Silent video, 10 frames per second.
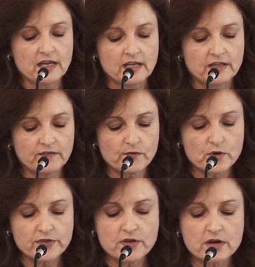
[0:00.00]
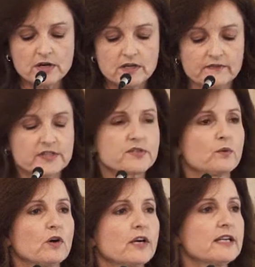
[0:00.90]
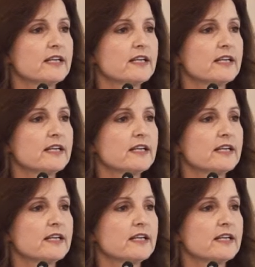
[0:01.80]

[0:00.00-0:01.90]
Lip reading: In the fourth year of this award,